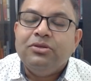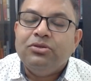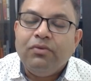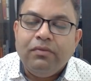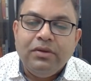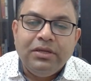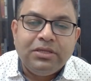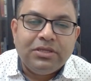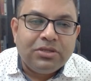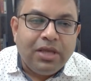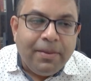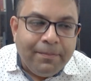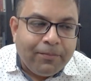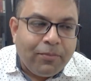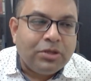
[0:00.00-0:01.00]
So it's
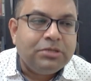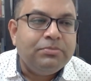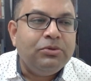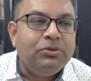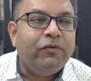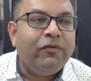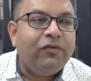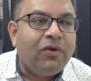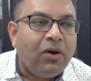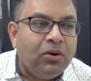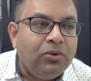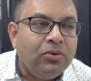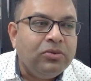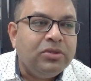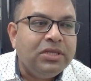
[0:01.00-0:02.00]
impossible to
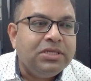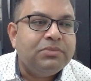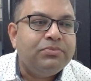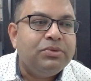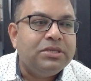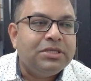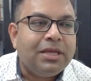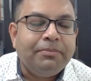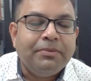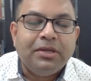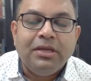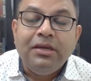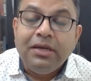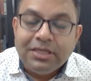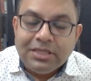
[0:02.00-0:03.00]
follow this precept
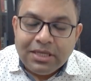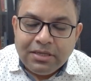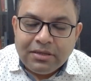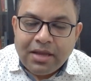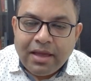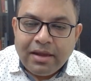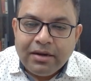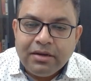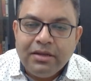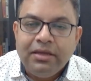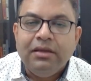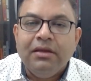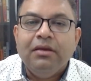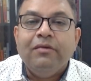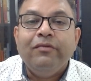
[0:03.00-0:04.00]
in its entirety.